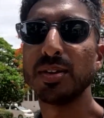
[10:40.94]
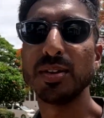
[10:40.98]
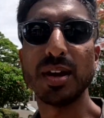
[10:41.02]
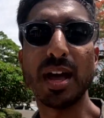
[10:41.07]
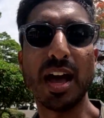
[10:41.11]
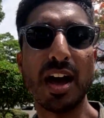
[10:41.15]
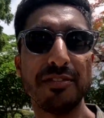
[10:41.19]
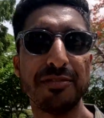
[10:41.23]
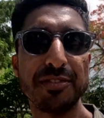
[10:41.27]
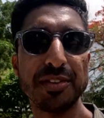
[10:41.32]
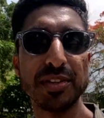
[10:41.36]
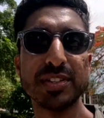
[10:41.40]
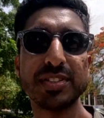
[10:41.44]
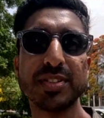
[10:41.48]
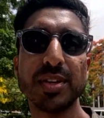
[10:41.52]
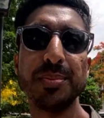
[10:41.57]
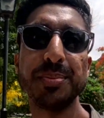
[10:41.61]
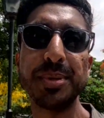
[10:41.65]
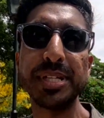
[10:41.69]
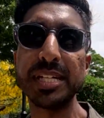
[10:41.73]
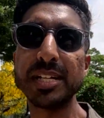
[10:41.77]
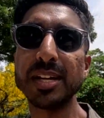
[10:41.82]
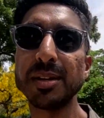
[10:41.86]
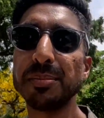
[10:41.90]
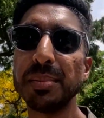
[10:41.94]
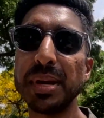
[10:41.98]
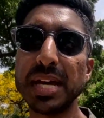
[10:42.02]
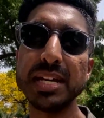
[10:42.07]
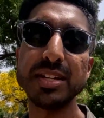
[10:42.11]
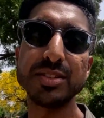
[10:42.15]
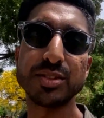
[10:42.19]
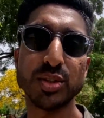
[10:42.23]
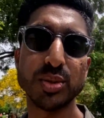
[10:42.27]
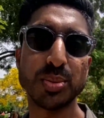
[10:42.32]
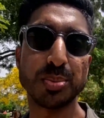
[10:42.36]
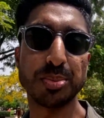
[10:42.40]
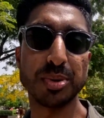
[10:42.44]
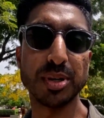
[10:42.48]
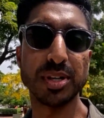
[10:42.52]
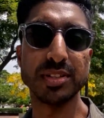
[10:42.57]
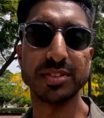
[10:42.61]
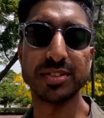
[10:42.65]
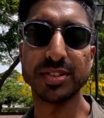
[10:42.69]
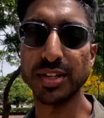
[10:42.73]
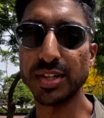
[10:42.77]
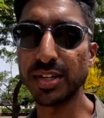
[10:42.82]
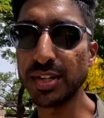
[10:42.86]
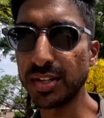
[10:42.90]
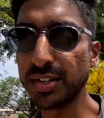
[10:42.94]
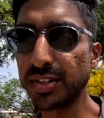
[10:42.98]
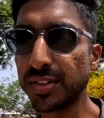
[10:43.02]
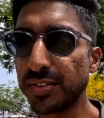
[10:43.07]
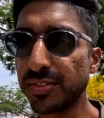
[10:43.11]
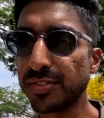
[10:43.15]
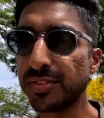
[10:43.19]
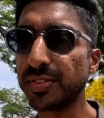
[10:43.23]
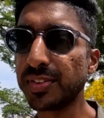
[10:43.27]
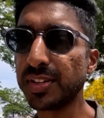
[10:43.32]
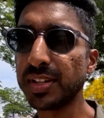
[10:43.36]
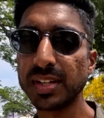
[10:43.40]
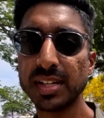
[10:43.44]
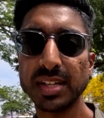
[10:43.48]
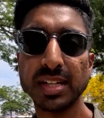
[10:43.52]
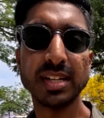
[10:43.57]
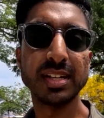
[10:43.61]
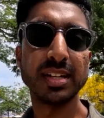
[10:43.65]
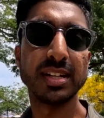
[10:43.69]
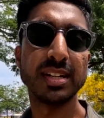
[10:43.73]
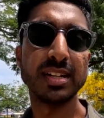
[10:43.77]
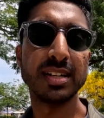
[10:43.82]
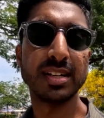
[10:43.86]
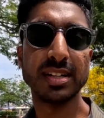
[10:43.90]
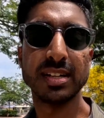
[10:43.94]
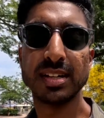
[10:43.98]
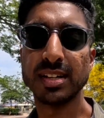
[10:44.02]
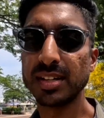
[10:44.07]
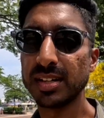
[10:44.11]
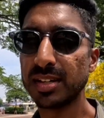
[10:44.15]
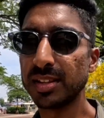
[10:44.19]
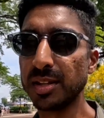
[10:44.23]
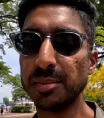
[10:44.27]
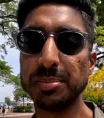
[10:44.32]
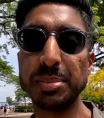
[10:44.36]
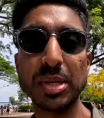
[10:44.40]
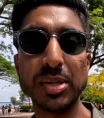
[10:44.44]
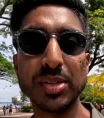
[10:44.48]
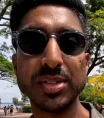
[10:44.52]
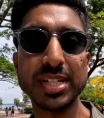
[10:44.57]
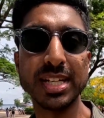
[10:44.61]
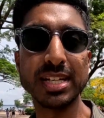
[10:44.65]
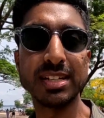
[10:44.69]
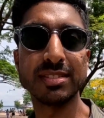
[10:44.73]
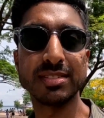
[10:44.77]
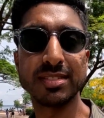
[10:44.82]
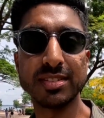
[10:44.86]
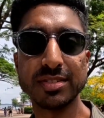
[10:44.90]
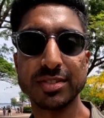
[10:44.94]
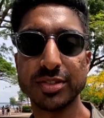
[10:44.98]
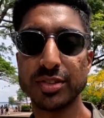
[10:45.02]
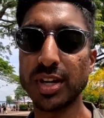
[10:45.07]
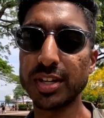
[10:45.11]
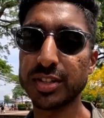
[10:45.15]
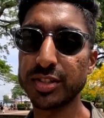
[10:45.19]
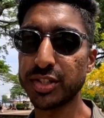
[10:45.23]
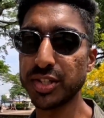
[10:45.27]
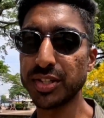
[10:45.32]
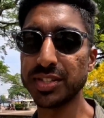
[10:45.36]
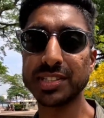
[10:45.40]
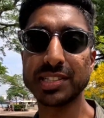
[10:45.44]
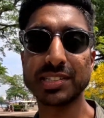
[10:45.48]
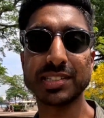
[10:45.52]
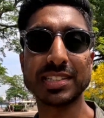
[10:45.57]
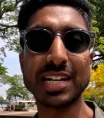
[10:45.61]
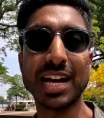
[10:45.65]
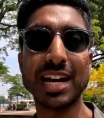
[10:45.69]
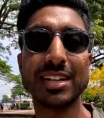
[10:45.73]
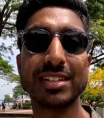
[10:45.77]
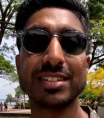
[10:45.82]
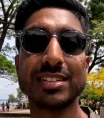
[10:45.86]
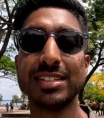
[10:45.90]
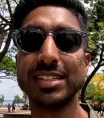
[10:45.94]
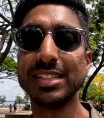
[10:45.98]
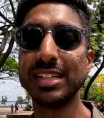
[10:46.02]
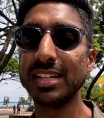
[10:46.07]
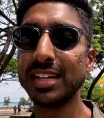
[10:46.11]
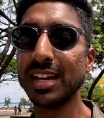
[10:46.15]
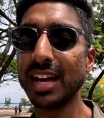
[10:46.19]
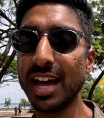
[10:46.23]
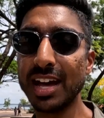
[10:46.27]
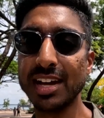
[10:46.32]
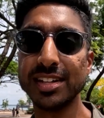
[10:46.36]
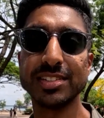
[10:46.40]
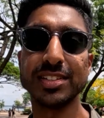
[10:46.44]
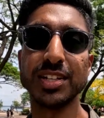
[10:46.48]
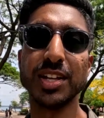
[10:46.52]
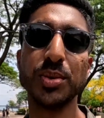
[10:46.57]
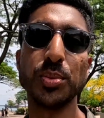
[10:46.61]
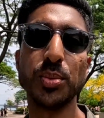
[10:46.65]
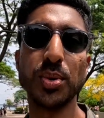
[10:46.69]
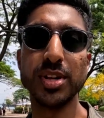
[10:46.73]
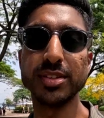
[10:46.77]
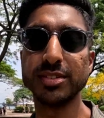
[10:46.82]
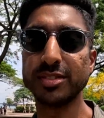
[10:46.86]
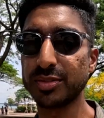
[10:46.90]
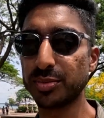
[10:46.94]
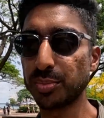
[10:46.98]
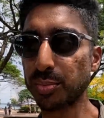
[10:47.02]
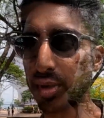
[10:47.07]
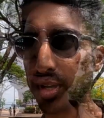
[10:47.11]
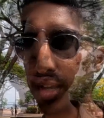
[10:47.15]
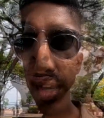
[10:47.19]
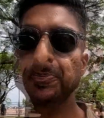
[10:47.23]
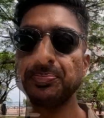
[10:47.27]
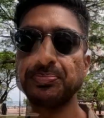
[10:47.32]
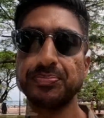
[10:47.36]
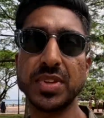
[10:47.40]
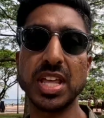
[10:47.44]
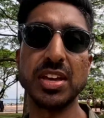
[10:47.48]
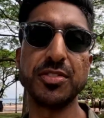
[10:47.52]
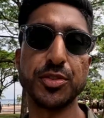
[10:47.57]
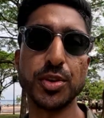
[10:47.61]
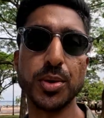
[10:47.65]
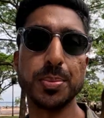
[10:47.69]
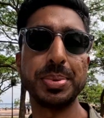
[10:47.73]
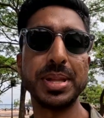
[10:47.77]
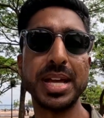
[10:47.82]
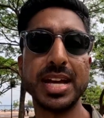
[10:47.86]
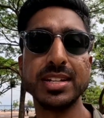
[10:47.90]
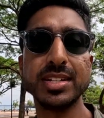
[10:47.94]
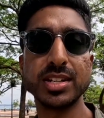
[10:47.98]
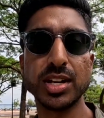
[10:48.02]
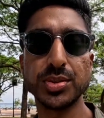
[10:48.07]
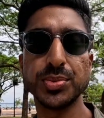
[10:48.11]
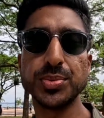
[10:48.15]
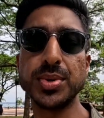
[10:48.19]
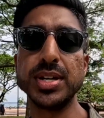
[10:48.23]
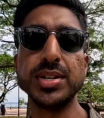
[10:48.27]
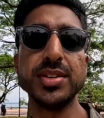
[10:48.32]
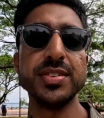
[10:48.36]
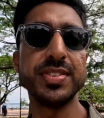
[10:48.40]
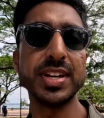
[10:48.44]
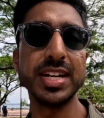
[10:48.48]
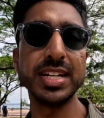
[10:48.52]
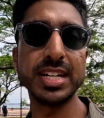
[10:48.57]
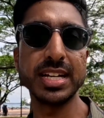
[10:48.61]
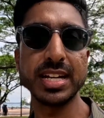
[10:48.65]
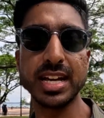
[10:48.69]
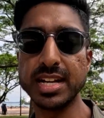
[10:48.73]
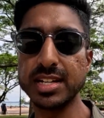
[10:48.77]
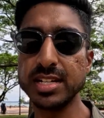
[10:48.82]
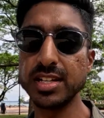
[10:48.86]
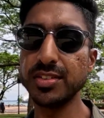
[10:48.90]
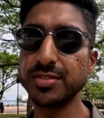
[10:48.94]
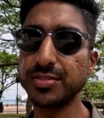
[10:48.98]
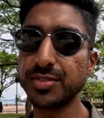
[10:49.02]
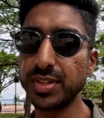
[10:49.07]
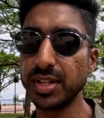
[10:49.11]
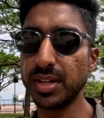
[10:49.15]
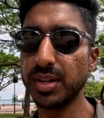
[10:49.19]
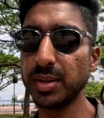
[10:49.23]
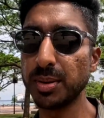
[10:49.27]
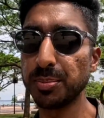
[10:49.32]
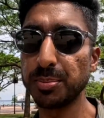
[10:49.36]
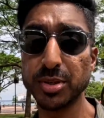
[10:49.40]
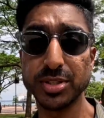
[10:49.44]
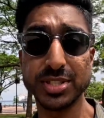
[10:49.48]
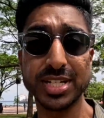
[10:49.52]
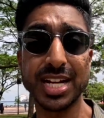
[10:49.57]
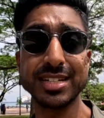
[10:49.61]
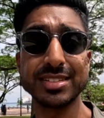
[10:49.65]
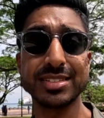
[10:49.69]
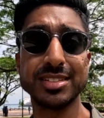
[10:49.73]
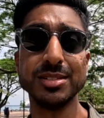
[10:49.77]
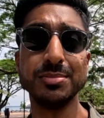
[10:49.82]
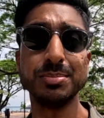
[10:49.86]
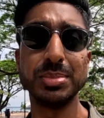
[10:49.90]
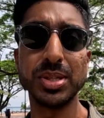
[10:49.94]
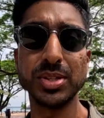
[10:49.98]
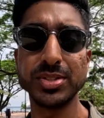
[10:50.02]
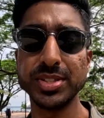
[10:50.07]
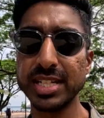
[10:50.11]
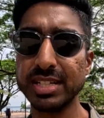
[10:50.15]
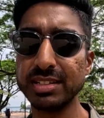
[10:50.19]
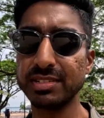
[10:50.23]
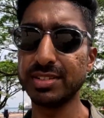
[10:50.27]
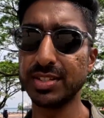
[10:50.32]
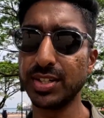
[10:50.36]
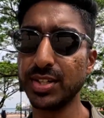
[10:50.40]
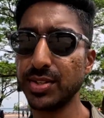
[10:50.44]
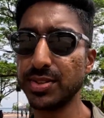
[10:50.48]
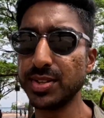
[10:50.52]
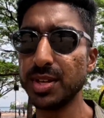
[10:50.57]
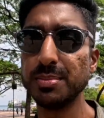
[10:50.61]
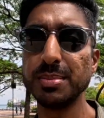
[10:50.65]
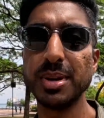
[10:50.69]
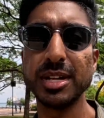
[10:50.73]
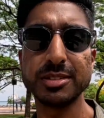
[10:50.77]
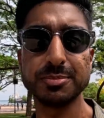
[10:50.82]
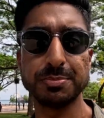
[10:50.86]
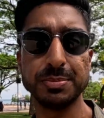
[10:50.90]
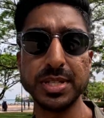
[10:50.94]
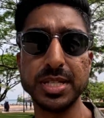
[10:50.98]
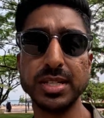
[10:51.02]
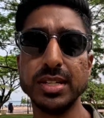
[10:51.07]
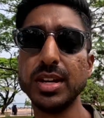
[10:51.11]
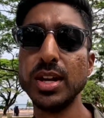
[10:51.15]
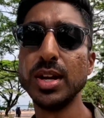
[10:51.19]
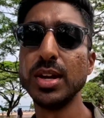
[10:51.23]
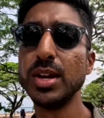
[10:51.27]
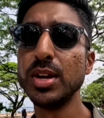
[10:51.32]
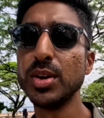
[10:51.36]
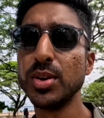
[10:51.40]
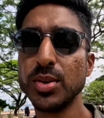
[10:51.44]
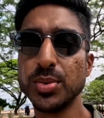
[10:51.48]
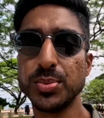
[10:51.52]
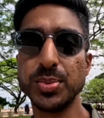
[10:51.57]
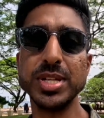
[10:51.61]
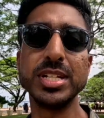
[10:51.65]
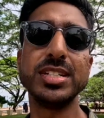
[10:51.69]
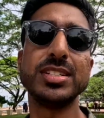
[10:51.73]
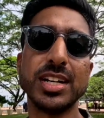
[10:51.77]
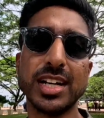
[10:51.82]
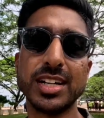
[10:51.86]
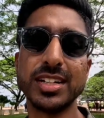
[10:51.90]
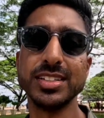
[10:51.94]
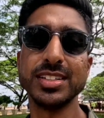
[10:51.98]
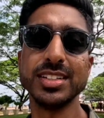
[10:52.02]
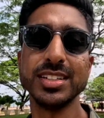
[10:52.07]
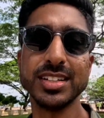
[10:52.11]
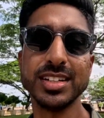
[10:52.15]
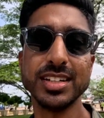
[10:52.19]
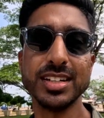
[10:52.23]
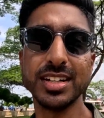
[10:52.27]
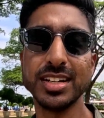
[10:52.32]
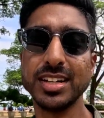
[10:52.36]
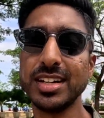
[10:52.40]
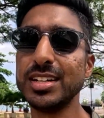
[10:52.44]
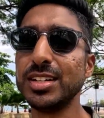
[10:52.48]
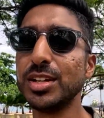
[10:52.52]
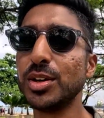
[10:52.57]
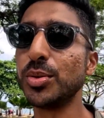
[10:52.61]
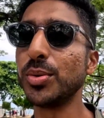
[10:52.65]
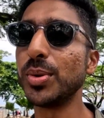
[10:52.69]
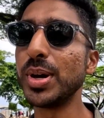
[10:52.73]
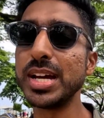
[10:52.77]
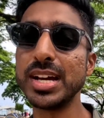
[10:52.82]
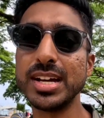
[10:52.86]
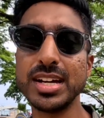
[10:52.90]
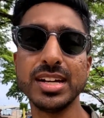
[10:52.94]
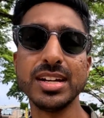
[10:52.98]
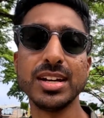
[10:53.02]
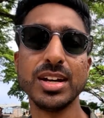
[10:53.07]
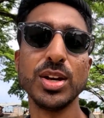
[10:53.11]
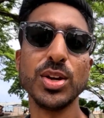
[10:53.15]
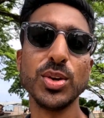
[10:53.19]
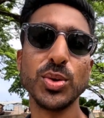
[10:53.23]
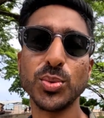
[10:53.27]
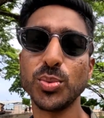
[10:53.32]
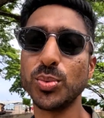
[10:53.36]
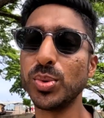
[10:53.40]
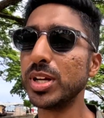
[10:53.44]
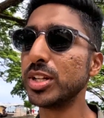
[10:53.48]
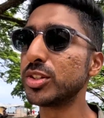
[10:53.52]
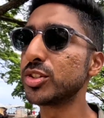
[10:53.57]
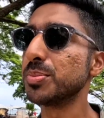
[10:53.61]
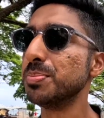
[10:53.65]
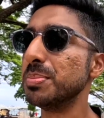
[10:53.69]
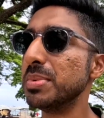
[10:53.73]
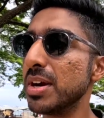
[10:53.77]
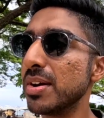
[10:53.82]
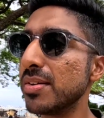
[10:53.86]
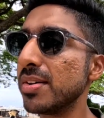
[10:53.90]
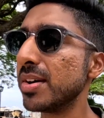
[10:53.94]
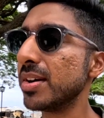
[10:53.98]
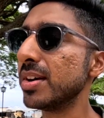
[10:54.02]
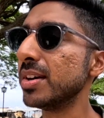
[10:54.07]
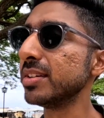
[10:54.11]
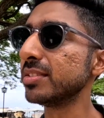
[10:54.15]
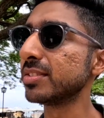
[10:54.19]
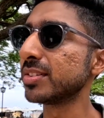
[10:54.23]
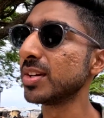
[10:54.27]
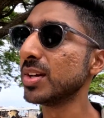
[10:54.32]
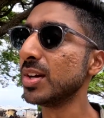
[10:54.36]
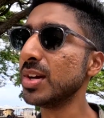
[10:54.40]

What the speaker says: efforts are being made to preserve the buildings and structures exactly as they once were. If you're planning on renovating any of the protected buildings here, they must be redone in a way which mirrors